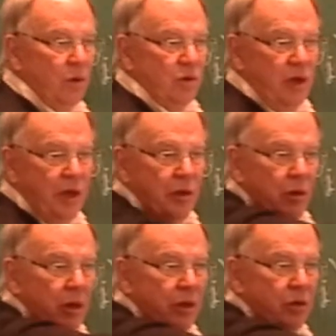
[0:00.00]
goes
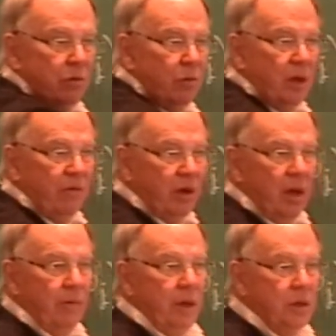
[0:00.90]
linearly to
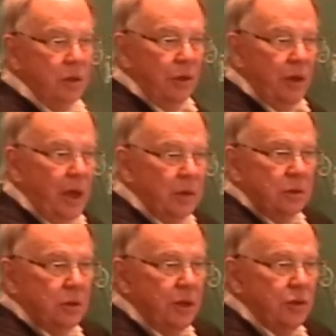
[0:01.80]
whatever combination of the
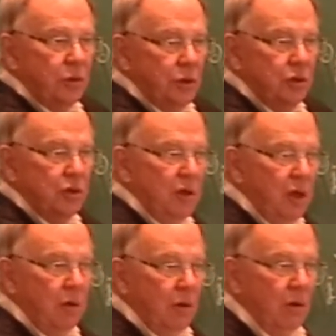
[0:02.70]
X gets. It's
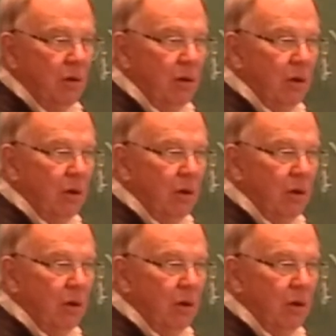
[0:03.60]
just linear.